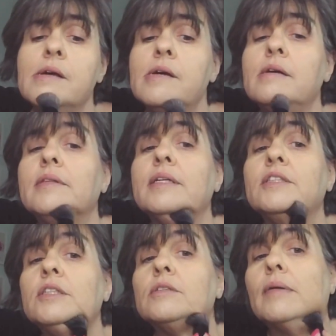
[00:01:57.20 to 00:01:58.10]
and then
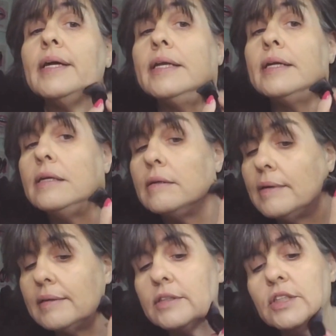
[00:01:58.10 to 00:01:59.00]
just right
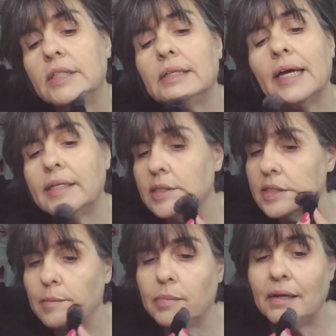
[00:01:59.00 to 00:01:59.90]
around the chin line just
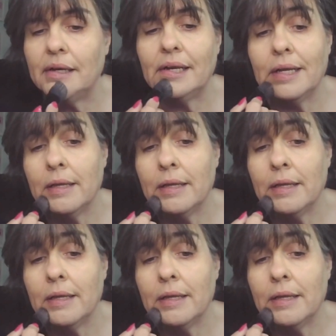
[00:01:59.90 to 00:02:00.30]
to blend it.